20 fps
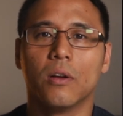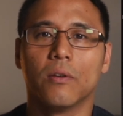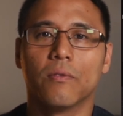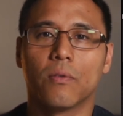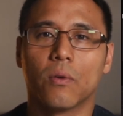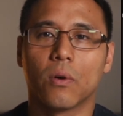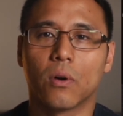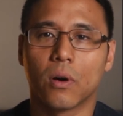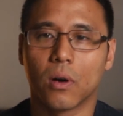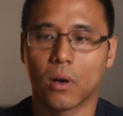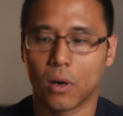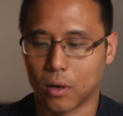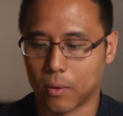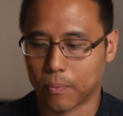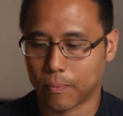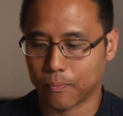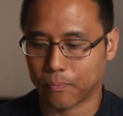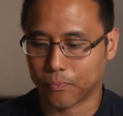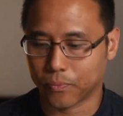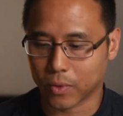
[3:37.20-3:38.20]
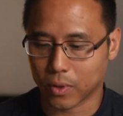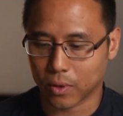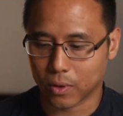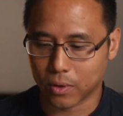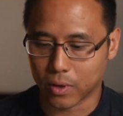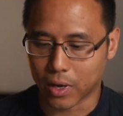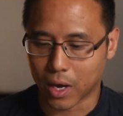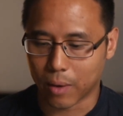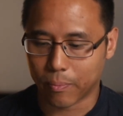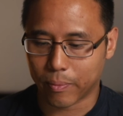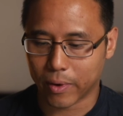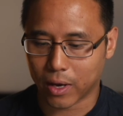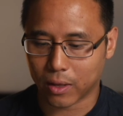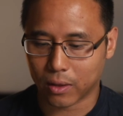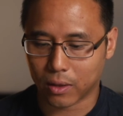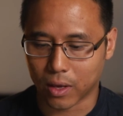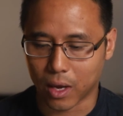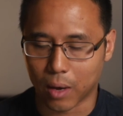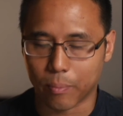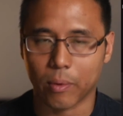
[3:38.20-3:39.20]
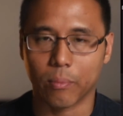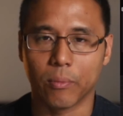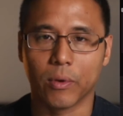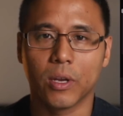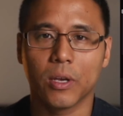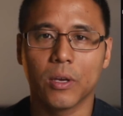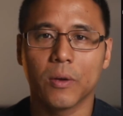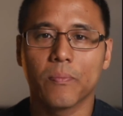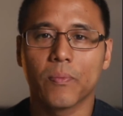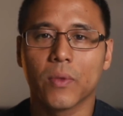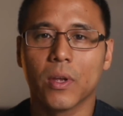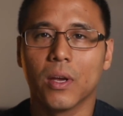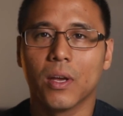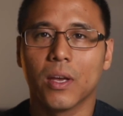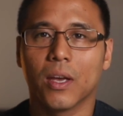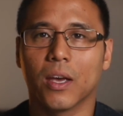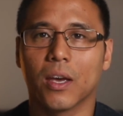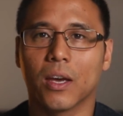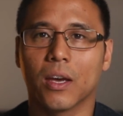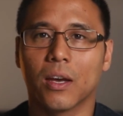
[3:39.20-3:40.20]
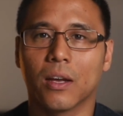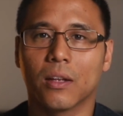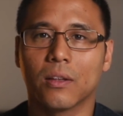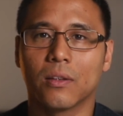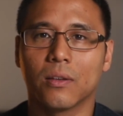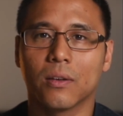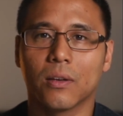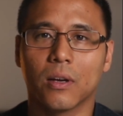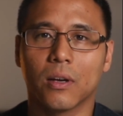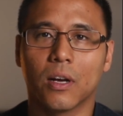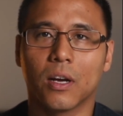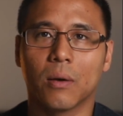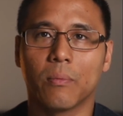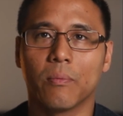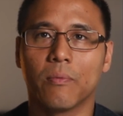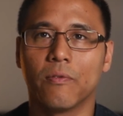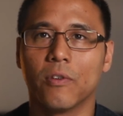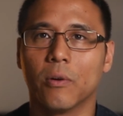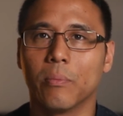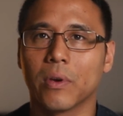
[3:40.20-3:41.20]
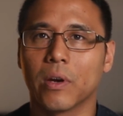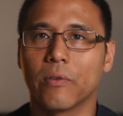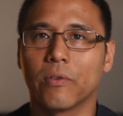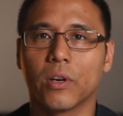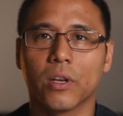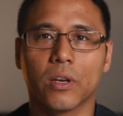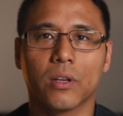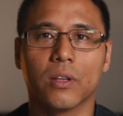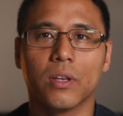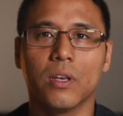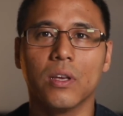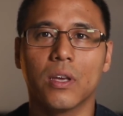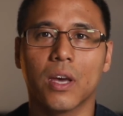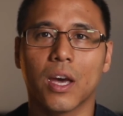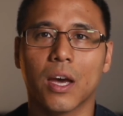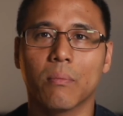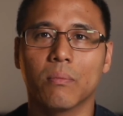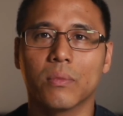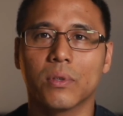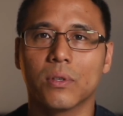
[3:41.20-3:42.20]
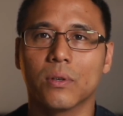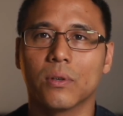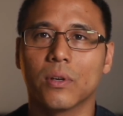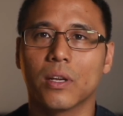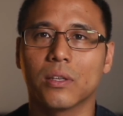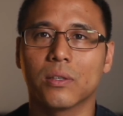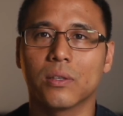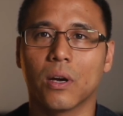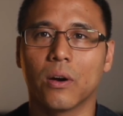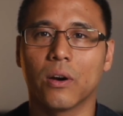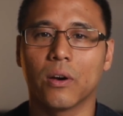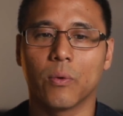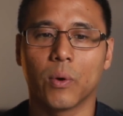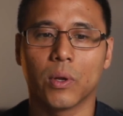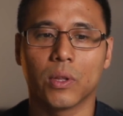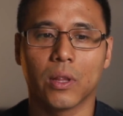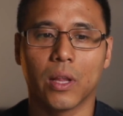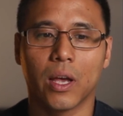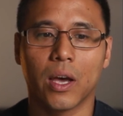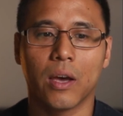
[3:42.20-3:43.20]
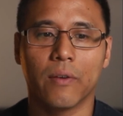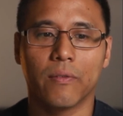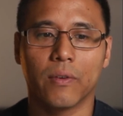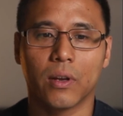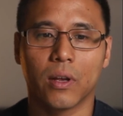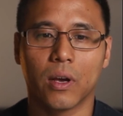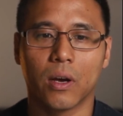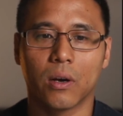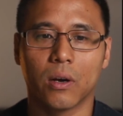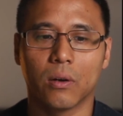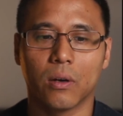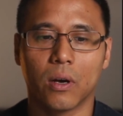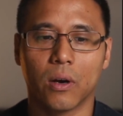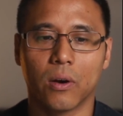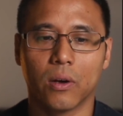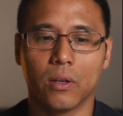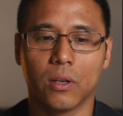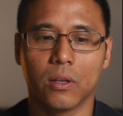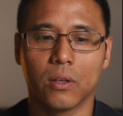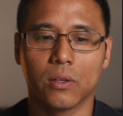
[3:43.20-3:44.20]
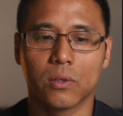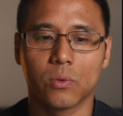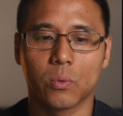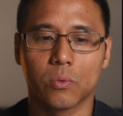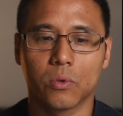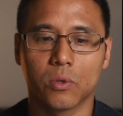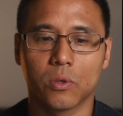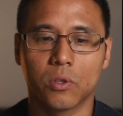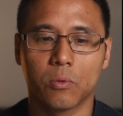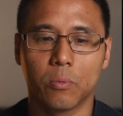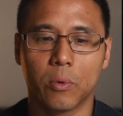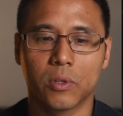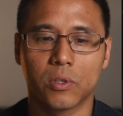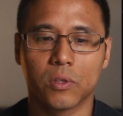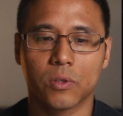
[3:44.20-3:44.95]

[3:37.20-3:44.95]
for the iPad Mini. And I'm filming everything in Ecamm, so that's how I went live and how I did this split